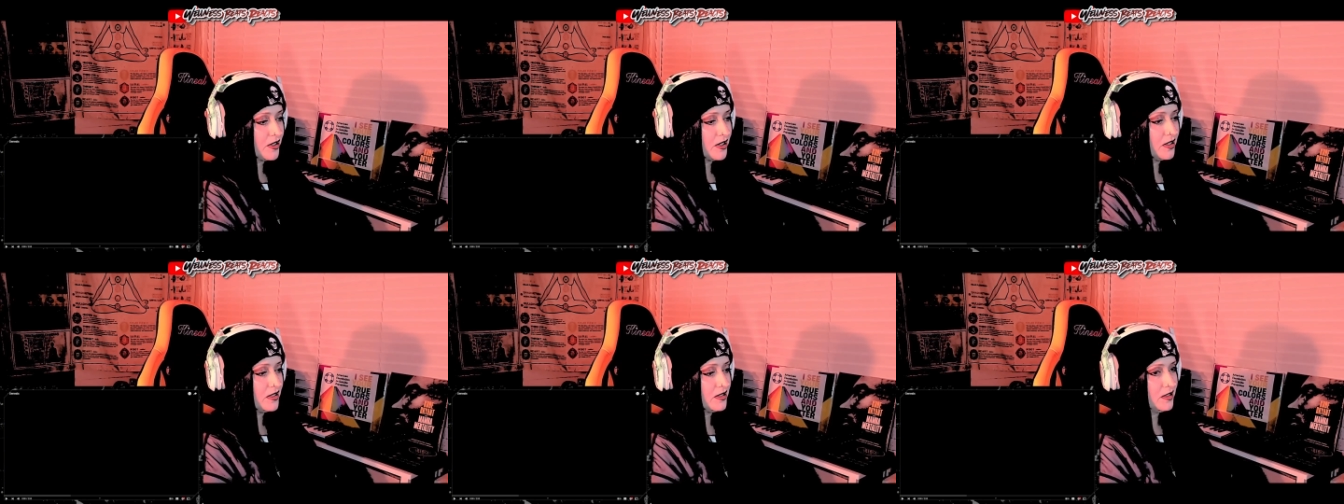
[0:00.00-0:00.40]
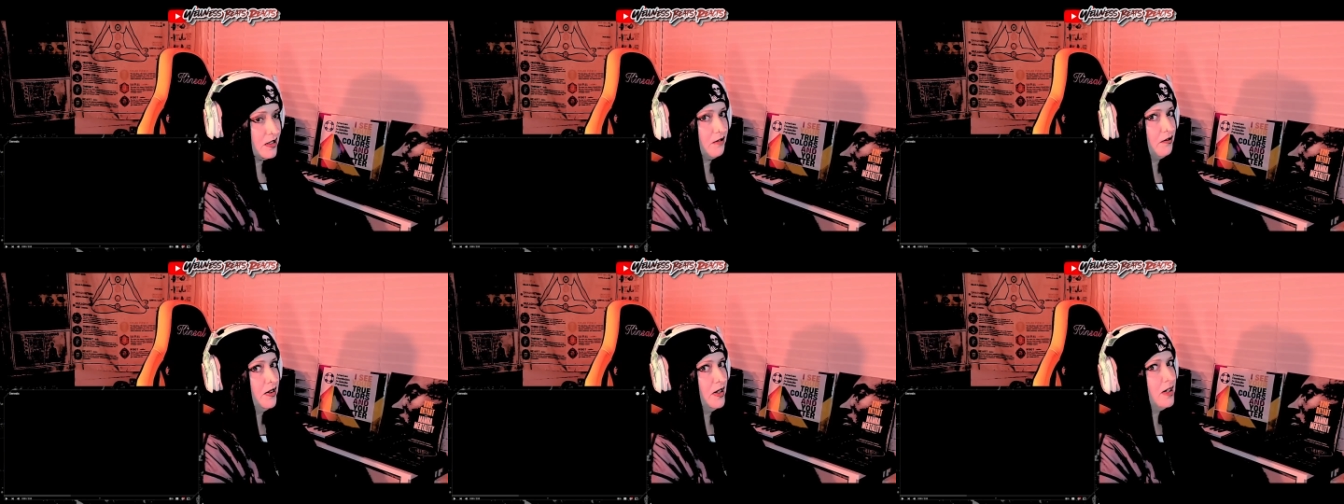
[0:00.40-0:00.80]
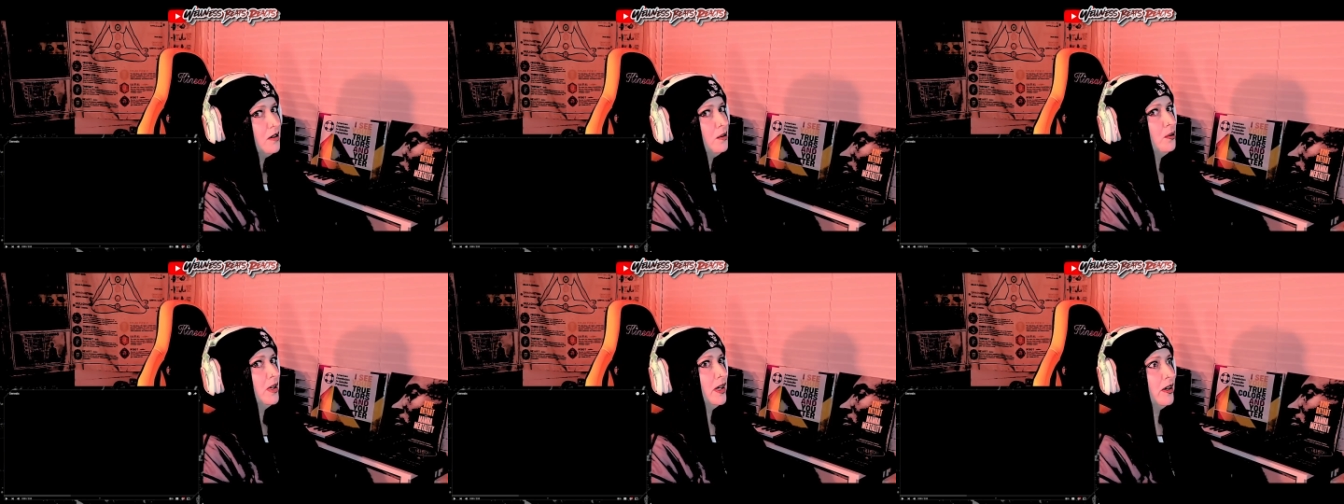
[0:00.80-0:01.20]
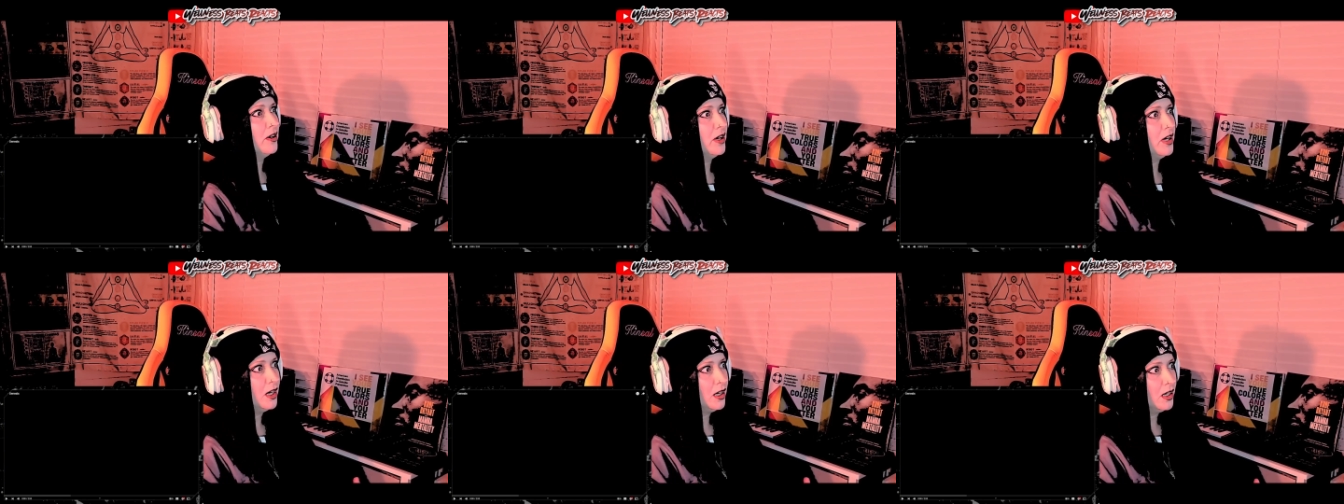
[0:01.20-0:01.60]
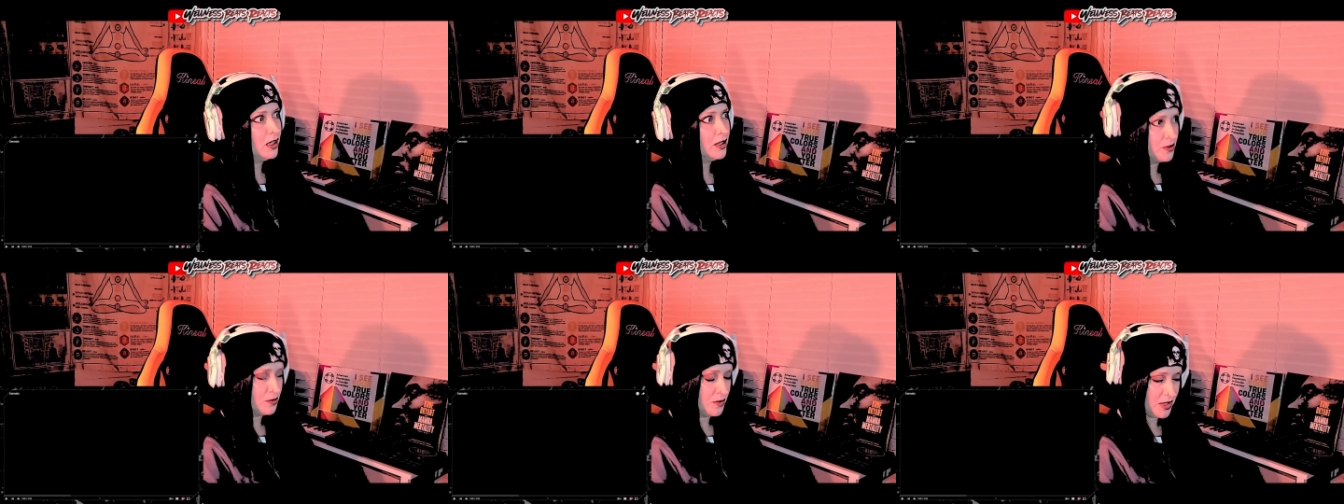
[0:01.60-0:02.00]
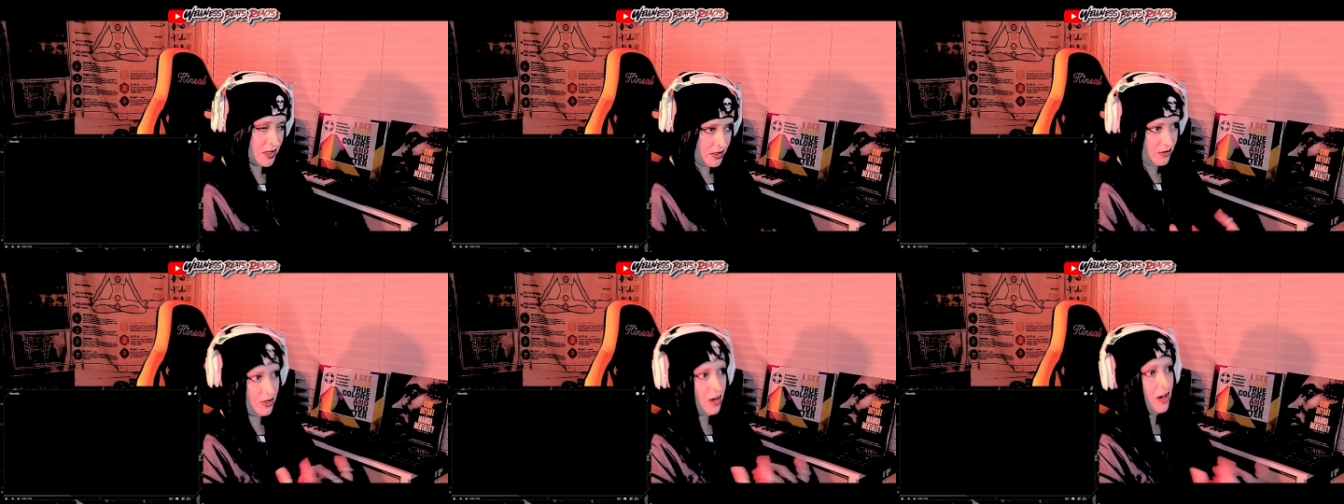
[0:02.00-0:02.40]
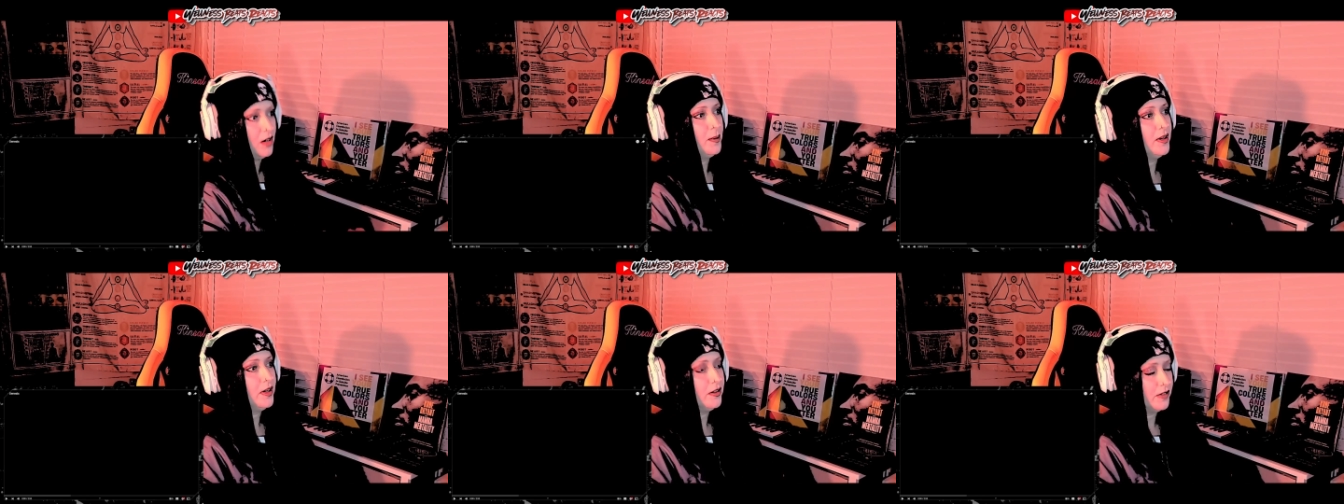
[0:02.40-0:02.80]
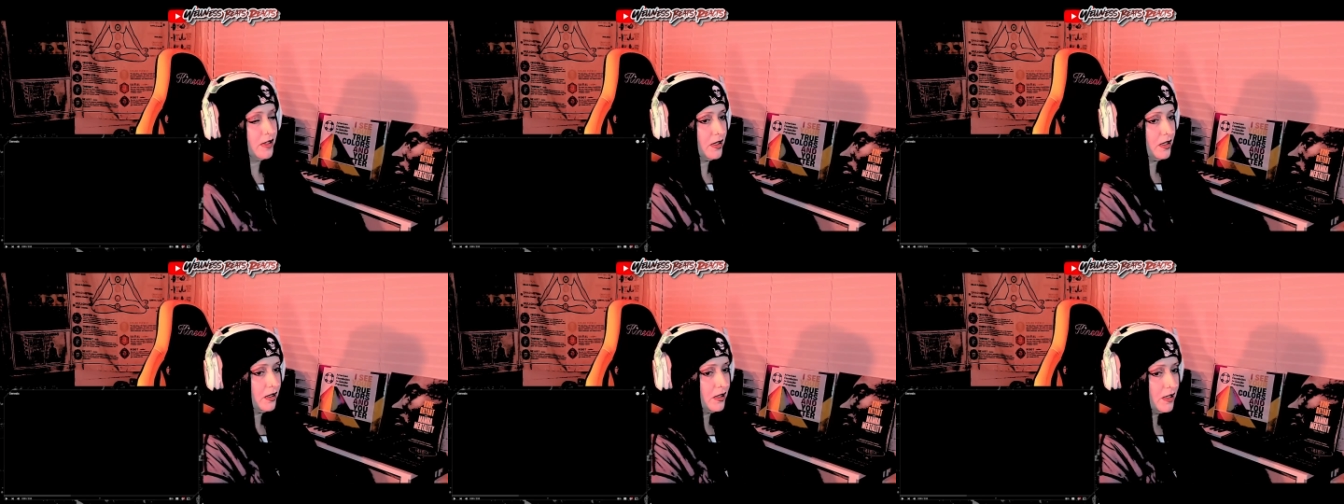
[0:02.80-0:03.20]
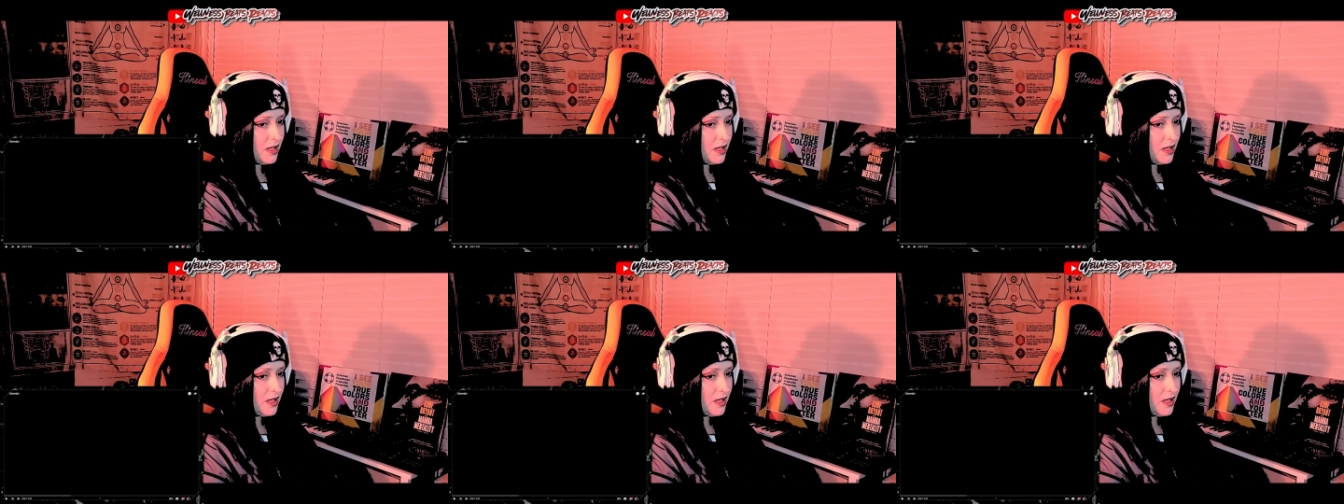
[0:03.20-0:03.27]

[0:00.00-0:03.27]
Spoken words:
It was like a video diary. I just want to just talk about everything.